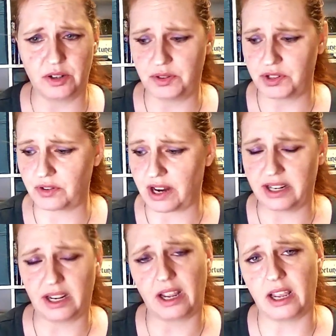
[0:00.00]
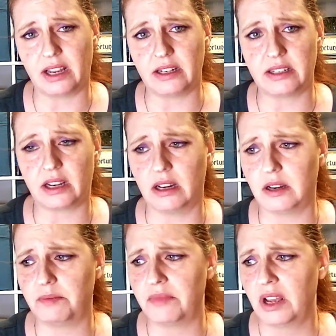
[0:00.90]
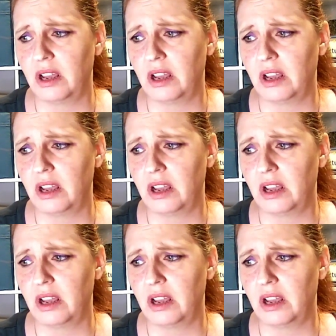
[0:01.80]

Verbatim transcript: who's trending and um,